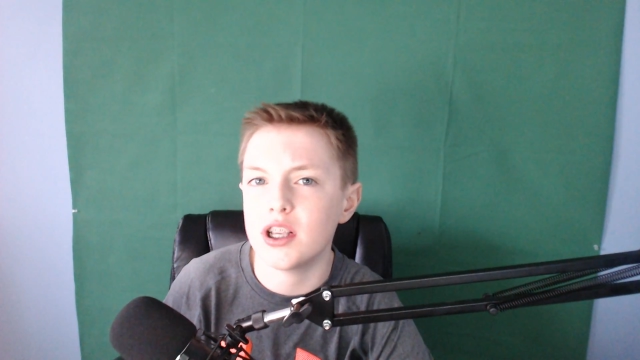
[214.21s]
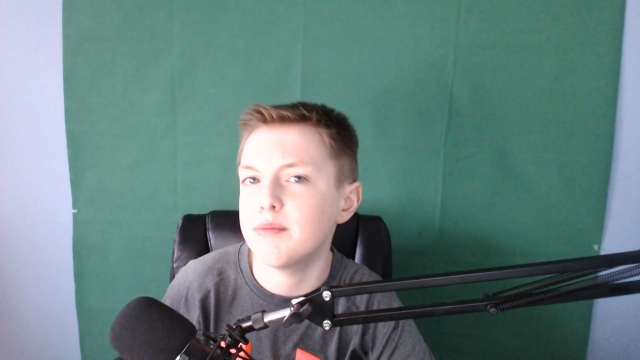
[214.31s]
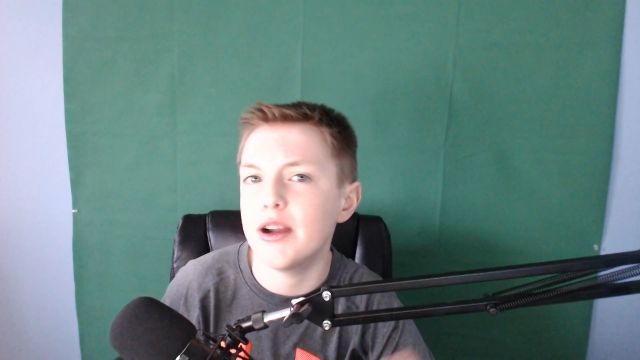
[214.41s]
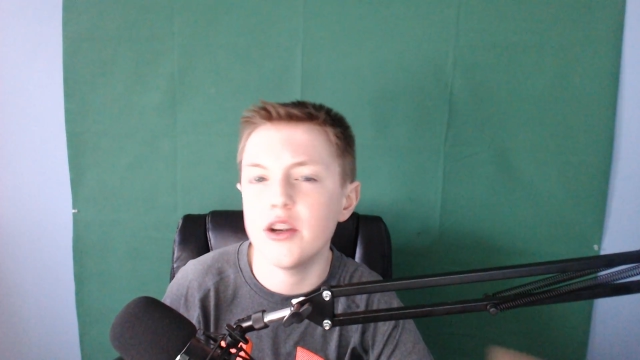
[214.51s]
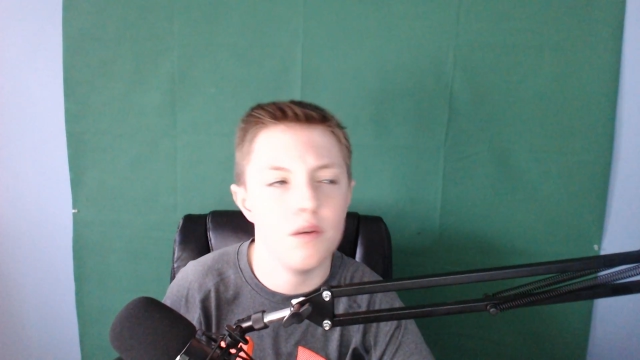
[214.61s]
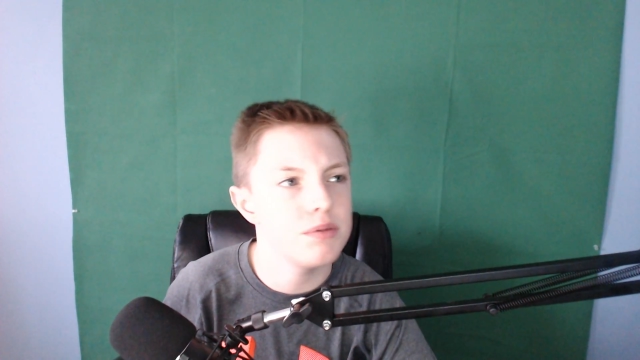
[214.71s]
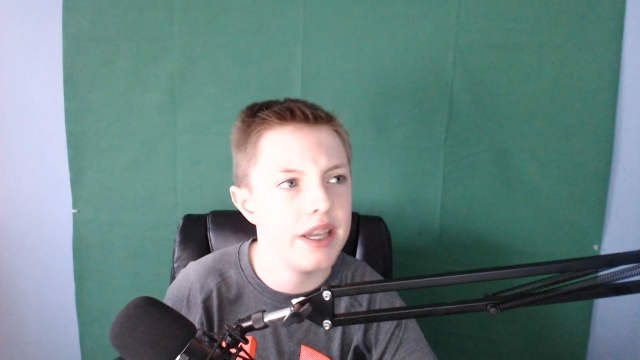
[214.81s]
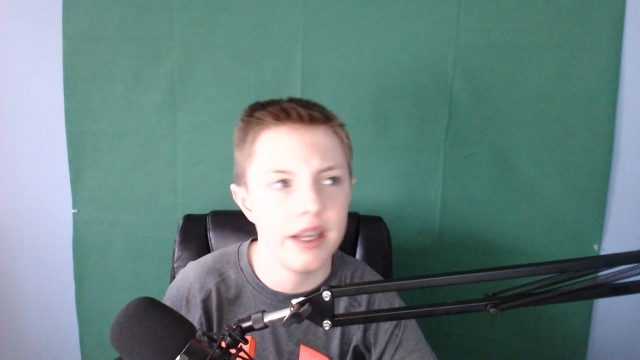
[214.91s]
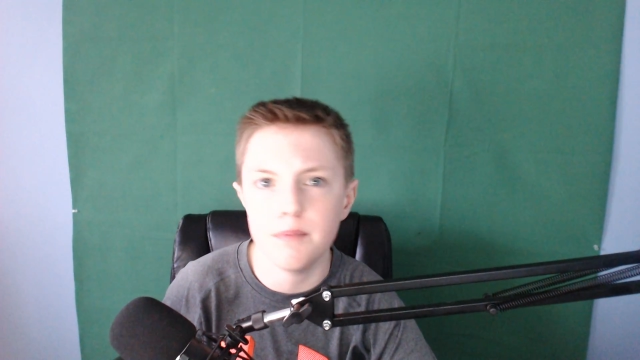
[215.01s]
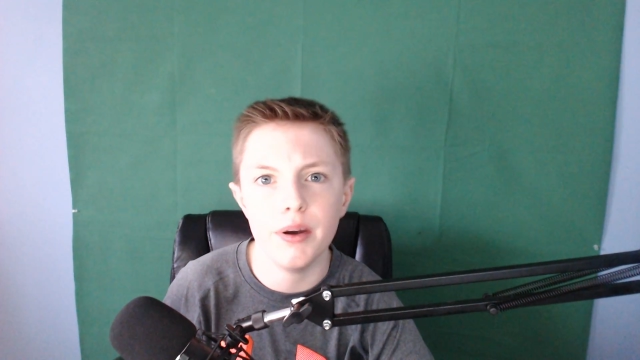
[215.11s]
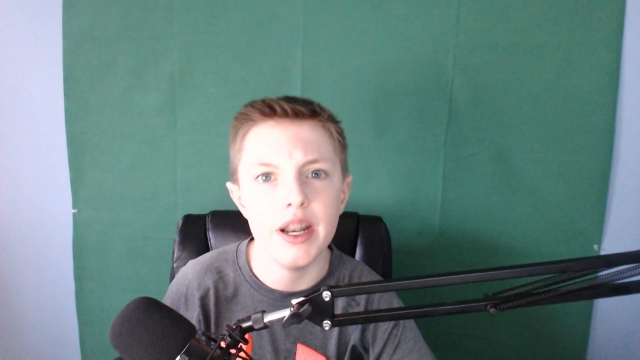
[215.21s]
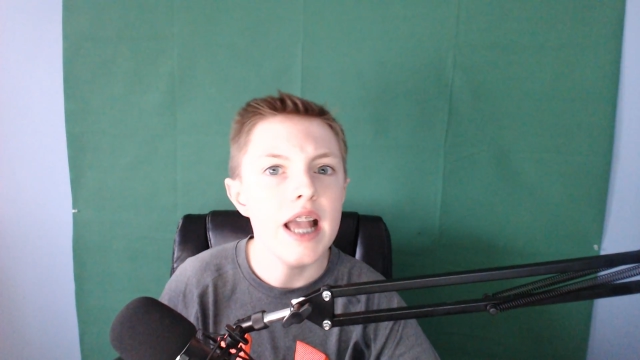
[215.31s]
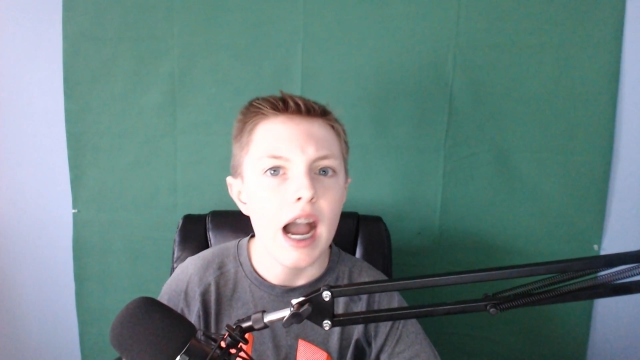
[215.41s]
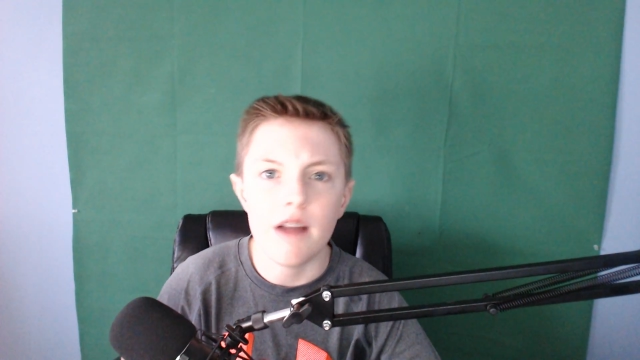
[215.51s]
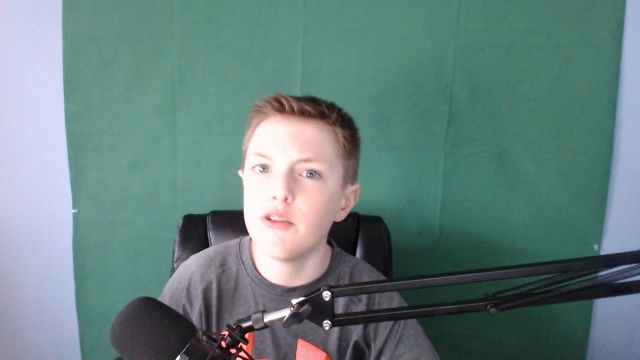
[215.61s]
I know I'm saying it, but
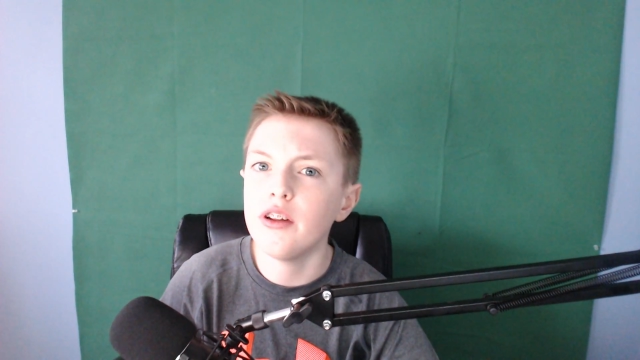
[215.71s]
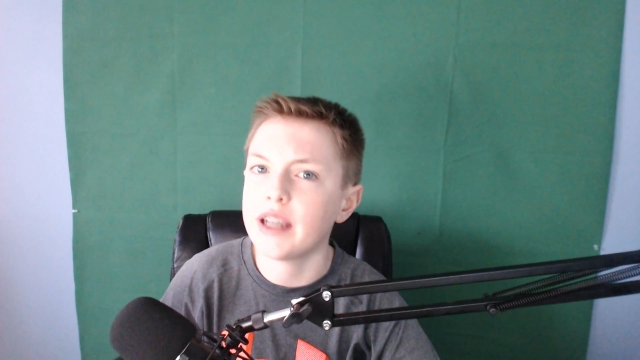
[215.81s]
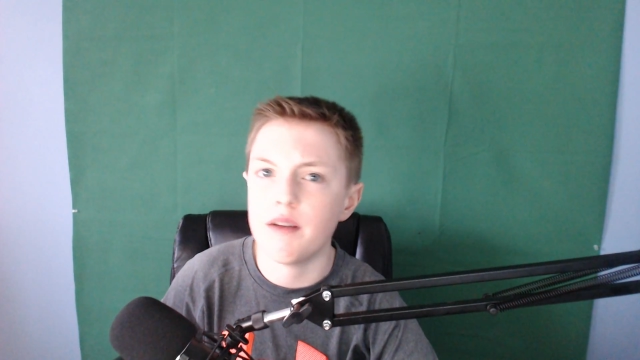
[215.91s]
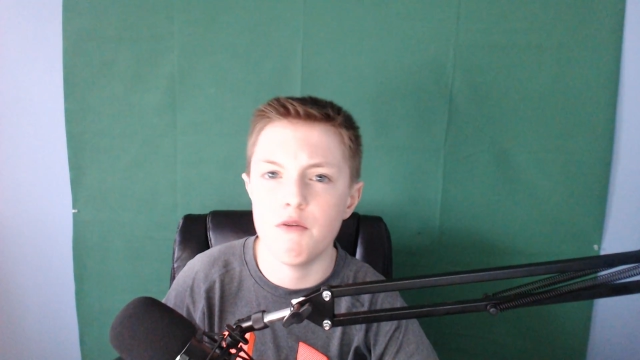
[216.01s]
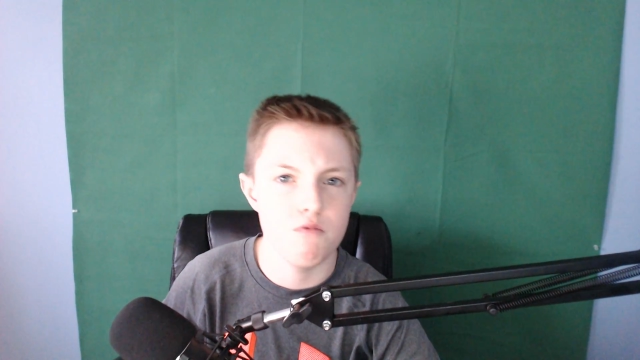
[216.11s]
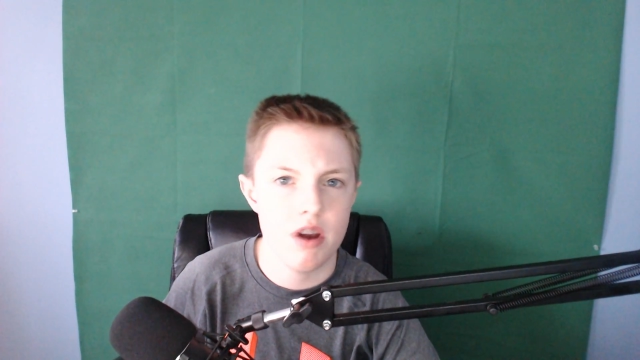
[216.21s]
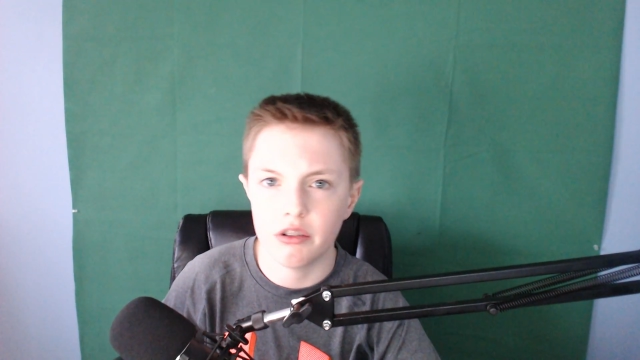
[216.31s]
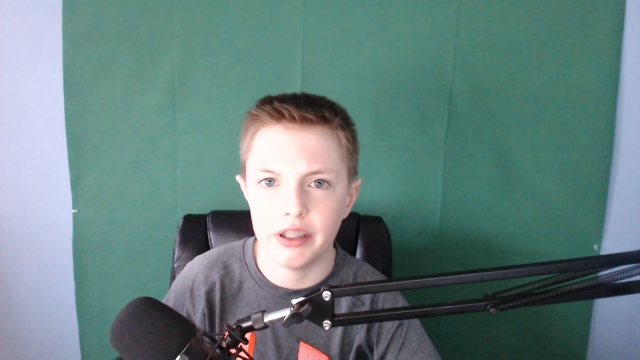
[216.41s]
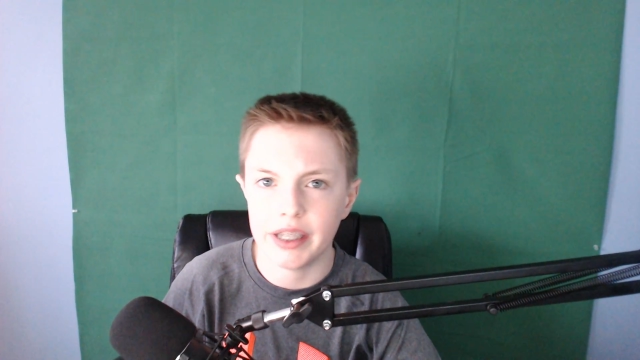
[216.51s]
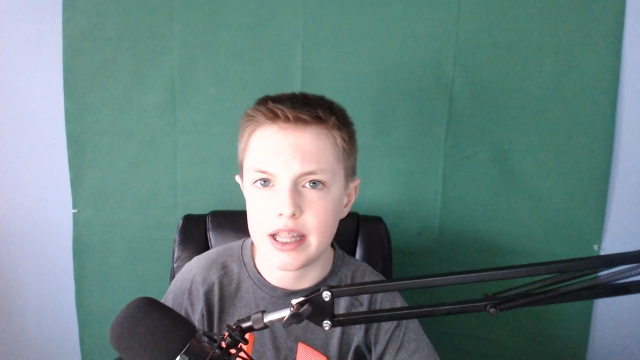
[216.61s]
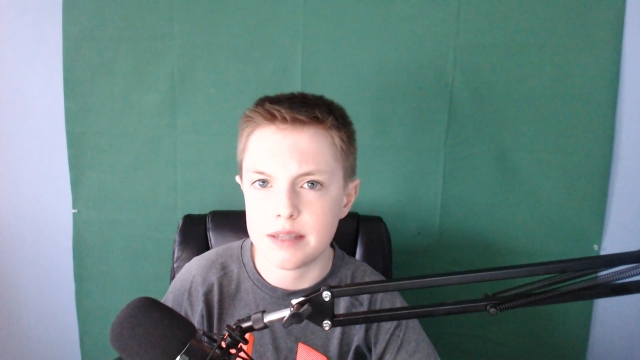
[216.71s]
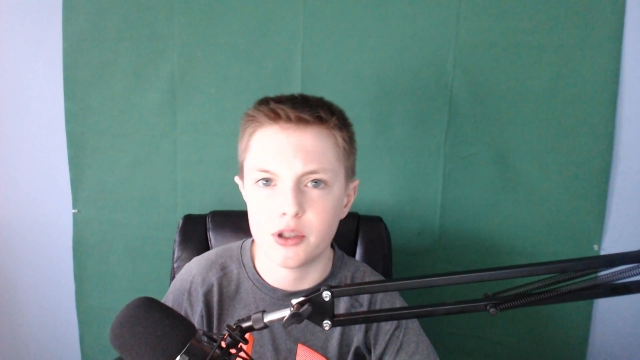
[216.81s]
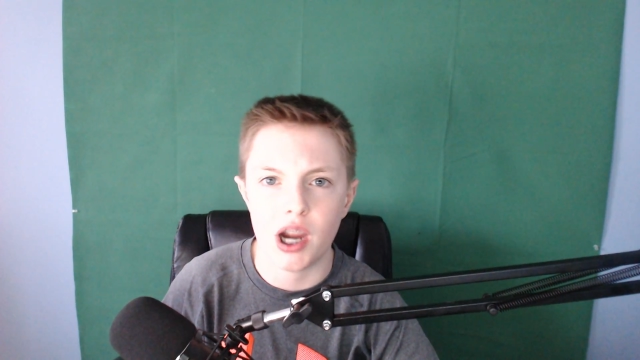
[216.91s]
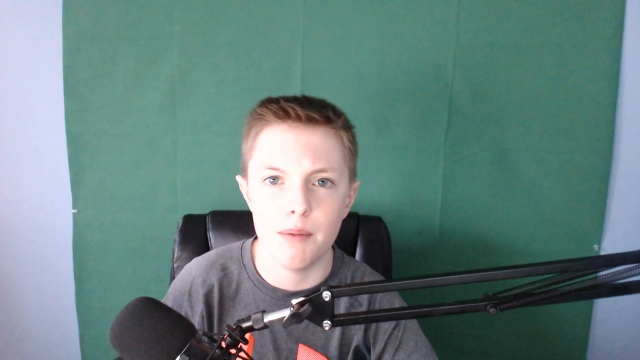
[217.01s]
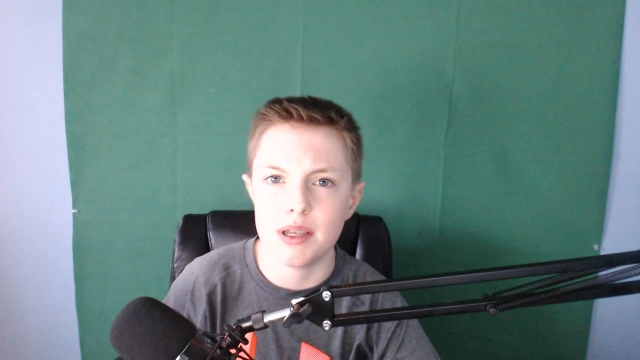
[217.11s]
I feel like I rarely gain
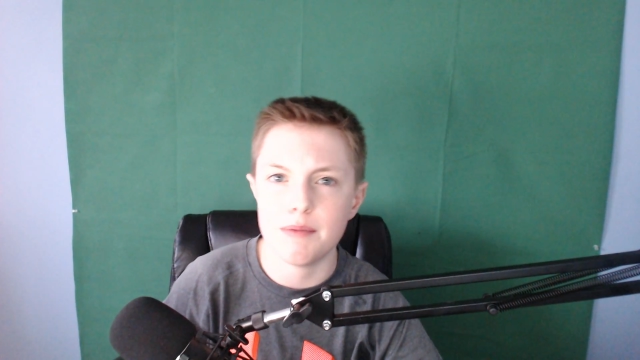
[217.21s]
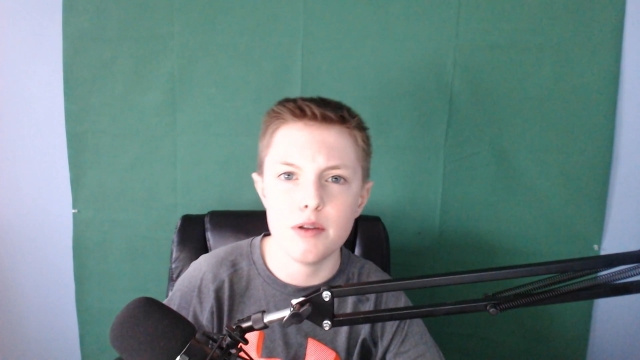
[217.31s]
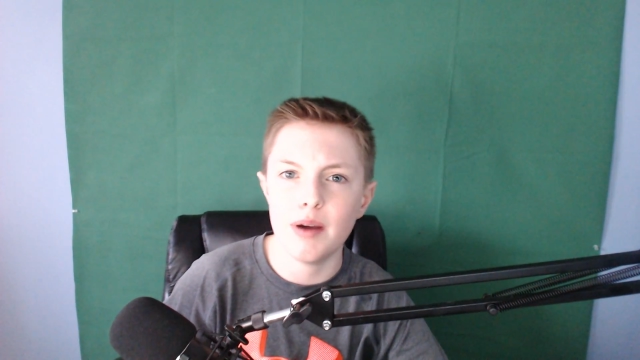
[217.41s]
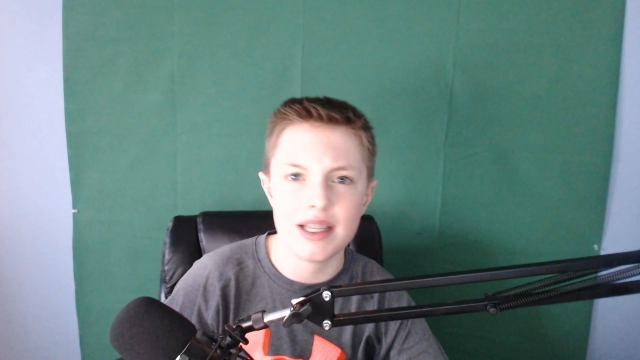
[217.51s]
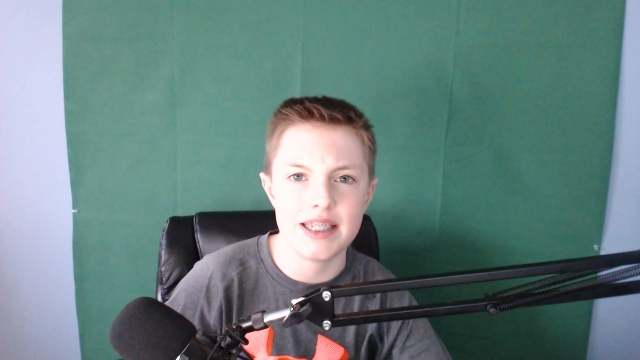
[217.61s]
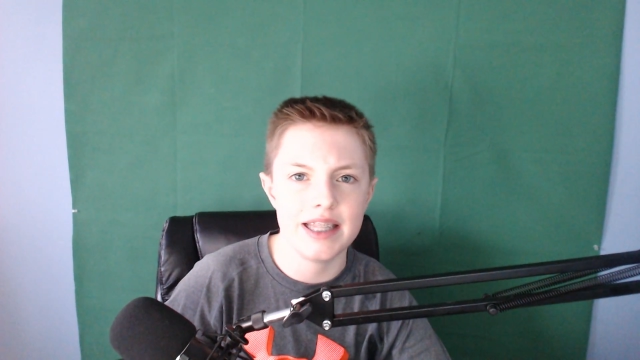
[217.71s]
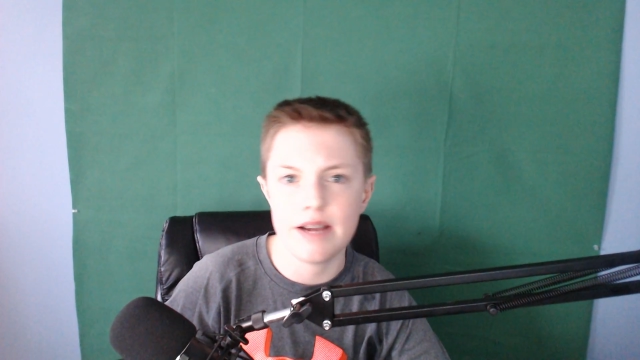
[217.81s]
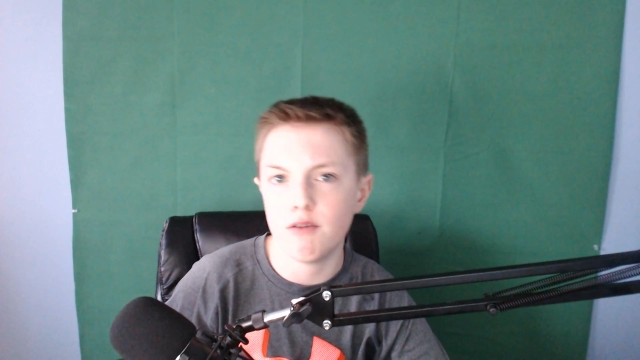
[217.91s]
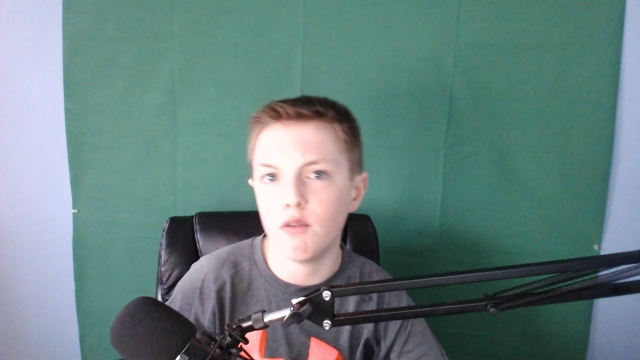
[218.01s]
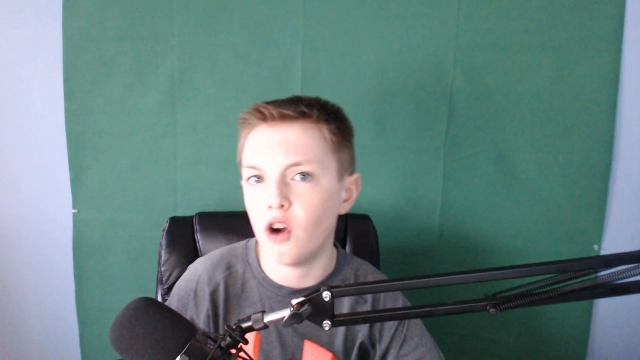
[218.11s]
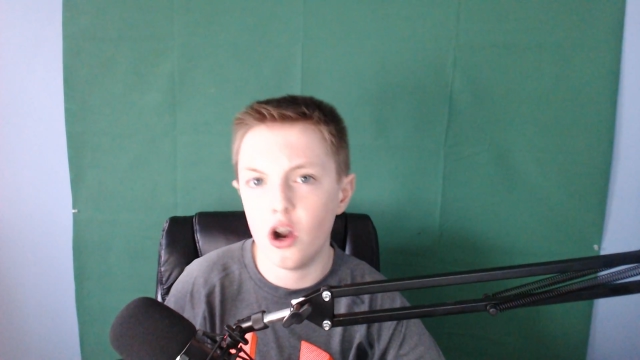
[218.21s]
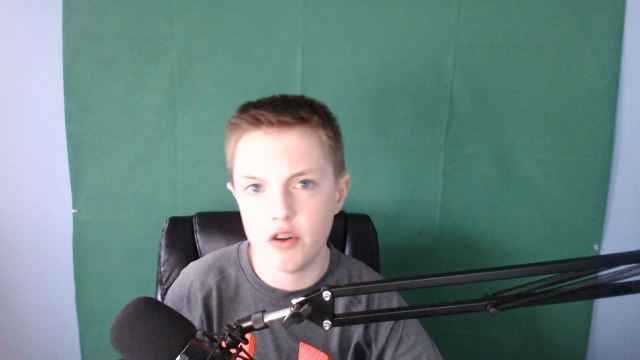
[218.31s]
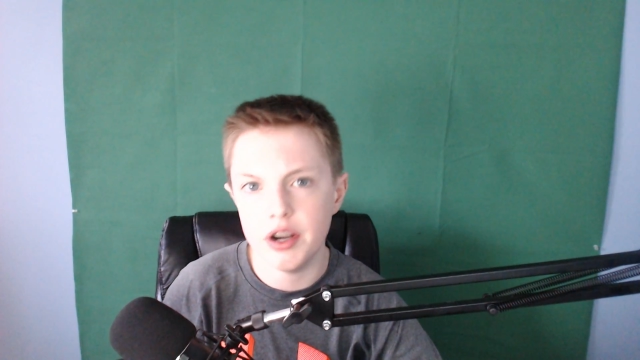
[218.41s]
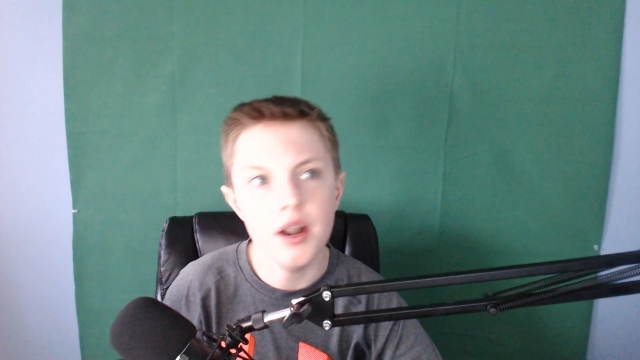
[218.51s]
subscribers. I mean, you might see that I have over 100,